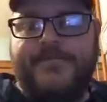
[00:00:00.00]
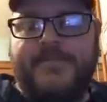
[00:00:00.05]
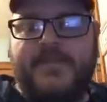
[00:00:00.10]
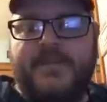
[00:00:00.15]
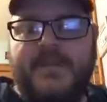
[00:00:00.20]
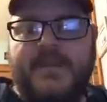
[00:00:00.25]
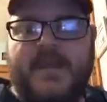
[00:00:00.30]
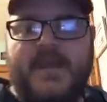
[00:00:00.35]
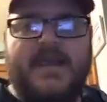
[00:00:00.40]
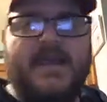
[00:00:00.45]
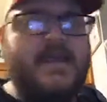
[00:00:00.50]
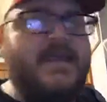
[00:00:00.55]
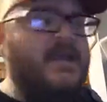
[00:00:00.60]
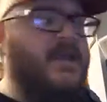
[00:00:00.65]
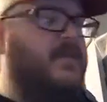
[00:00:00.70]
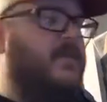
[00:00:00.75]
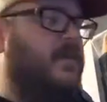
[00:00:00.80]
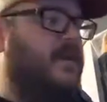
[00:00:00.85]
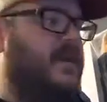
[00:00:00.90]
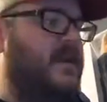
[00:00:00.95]
Okay,
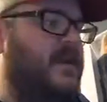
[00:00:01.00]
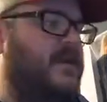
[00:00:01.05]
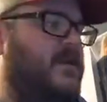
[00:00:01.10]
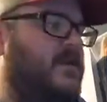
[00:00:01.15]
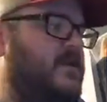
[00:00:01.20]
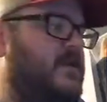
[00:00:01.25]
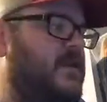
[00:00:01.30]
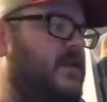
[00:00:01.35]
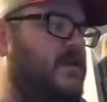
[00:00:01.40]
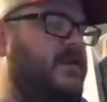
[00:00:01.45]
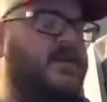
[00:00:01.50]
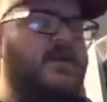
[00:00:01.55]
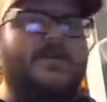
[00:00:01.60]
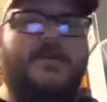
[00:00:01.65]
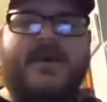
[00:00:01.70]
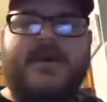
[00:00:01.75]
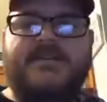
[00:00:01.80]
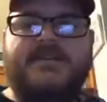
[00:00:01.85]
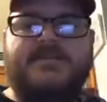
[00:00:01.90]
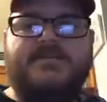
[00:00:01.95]
we're getting a good
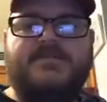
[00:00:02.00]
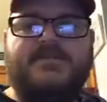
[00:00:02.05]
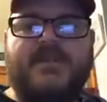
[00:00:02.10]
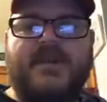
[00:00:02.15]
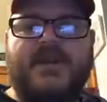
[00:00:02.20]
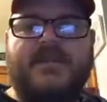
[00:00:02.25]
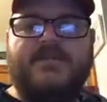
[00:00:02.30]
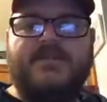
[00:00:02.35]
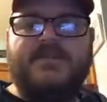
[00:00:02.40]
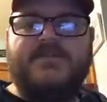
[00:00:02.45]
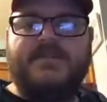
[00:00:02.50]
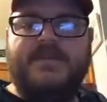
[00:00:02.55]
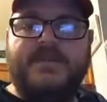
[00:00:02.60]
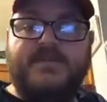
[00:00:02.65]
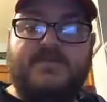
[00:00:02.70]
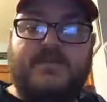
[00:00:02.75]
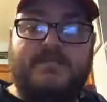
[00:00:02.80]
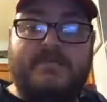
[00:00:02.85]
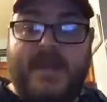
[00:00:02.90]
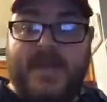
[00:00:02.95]
amount of subscribers
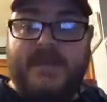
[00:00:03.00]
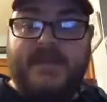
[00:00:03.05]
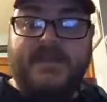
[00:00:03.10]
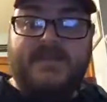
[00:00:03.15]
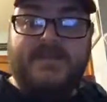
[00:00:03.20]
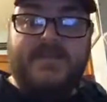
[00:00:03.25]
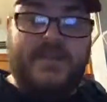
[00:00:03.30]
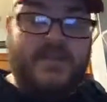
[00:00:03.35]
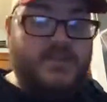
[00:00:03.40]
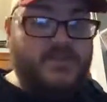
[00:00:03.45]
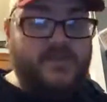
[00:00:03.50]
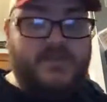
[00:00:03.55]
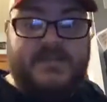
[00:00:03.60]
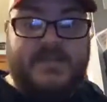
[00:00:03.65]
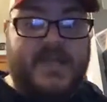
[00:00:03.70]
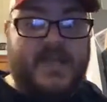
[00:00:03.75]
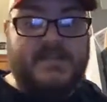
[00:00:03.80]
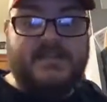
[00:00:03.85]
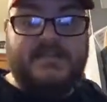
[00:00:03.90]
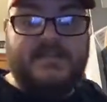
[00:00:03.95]
because we made these changes, we
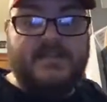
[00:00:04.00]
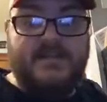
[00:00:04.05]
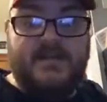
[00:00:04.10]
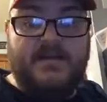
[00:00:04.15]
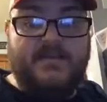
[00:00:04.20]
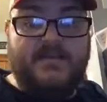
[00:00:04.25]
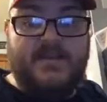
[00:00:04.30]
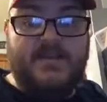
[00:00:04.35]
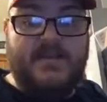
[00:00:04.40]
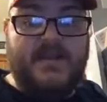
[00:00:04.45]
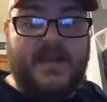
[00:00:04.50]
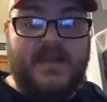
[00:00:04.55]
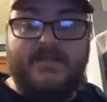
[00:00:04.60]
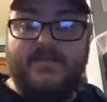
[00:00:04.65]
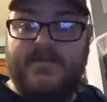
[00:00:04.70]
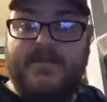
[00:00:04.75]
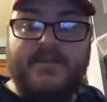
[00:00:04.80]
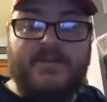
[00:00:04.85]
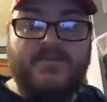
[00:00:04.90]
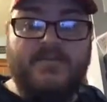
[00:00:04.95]
tested them,
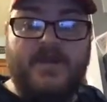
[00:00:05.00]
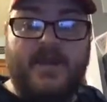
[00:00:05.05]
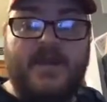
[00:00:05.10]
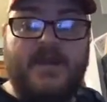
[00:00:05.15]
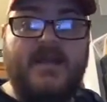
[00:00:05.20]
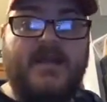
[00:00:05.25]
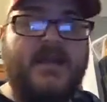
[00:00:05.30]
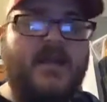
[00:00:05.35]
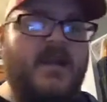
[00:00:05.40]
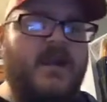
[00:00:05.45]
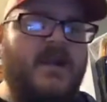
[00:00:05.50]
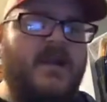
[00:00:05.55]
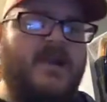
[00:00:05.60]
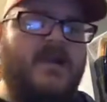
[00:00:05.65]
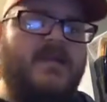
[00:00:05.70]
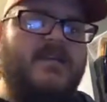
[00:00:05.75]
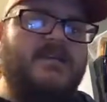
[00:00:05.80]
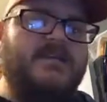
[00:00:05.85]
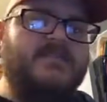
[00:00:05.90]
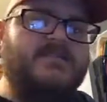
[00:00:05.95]
everything's great.
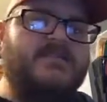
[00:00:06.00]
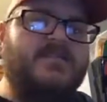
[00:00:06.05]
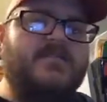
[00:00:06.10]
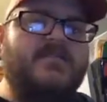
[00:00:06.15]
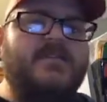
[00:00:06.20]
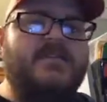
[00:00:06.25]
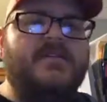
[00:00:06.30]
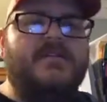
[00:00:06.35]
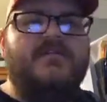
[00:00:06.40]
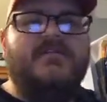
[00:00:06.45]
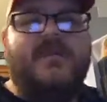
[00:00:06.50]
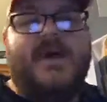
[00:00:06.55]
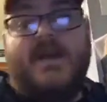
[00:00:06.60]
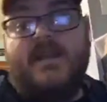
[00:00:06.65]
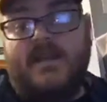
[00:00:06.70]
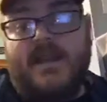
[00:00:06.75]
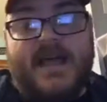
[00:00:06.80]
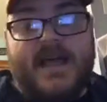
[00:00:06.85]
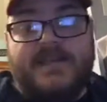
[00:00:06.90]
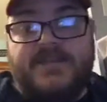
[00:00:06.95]
So, you know,
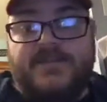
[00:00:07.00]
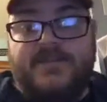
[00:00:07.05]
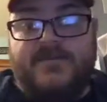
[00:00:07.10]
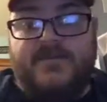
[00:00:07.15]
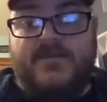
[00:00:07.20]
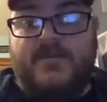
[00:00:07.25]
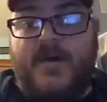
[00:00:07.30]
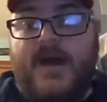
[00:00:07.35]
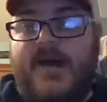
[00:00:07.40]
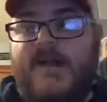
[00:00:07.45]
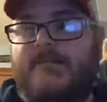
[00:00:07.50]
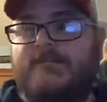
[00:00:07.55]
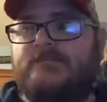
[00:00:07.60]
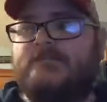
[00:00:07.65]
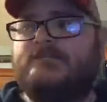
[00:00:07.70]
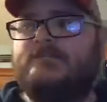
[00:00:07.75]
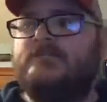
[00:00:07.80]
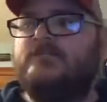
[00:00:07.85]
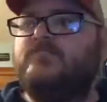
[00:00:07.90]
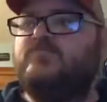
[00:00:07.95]
that'll last you for a while.
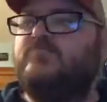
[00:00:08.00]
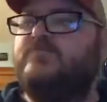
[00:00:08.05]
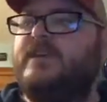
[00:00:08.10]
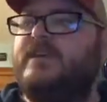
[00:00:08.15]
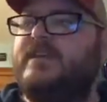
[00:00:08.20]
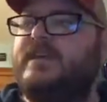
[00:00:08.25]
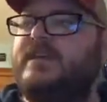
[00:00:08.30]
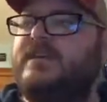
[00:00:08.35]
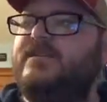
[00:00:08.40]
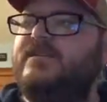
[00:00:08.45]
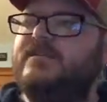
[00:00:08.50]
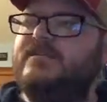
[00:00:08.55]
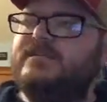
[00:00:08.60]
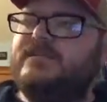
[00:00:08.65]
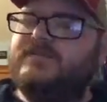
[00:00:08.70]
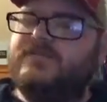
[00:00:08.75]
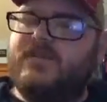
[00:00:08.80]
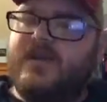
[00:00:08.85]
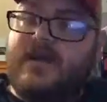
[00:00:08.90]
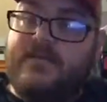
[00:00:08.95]
But then your
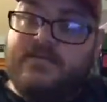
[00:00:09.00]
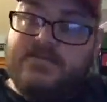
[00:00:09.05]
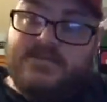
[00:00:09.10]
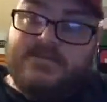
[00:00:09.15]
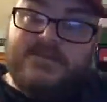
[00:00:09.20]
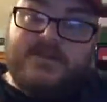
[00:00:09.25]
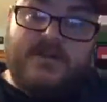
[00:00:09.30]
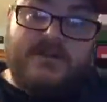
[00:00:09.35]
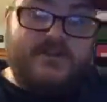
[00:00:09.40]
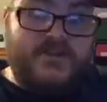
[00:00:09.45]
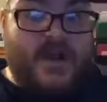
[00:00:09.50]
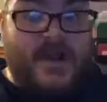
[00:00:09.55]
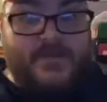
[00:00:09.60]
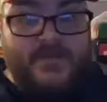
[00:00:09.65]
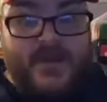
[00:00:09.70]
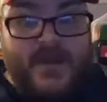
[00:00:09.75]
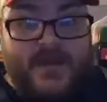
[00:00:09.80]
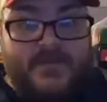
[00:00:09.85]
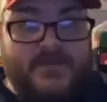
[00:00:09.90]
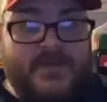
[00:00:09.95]
subscribers will start
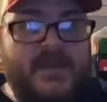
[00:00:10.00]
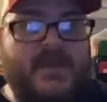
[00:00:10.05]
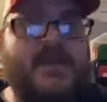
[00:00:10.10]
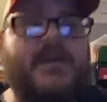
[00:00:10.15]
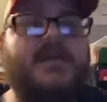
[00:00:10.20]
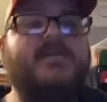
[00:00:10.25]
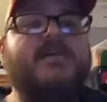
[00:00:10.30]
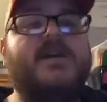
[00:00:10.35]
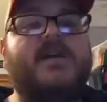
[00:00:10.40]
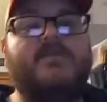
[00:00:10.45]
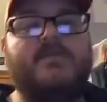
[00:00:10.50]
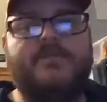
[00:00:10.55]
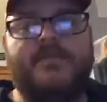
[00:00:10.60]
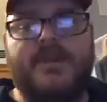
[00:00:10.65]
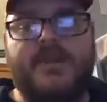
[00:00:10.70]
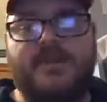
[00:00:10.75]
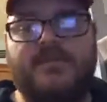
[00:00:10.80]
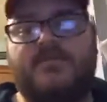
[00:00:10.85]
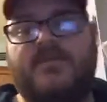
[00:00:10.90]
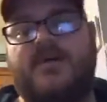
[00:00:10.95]
dropping off again, and you got to
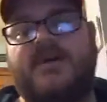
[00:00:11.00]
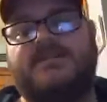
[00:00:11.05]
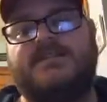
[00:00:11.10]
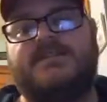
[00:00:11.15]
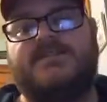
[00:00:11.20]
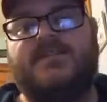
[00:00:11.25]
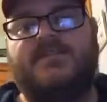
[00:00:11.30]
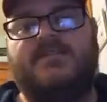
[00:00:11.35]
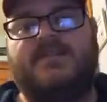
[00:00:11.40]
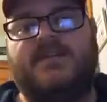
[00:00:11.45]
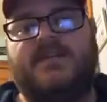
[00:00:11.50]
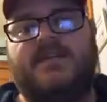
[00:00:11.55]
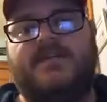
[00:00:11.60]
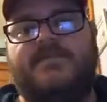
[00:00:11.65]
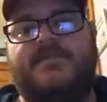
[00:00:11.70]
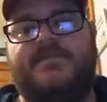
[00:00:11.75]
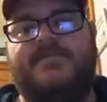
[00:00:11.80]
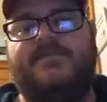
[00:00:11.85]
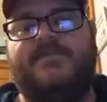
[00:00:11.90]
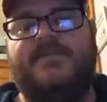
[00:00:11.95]
repeat the process over
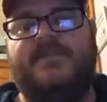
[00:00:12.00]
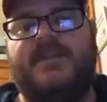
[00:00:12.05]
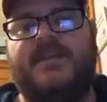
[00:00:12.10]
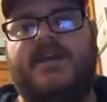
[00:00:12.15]
again.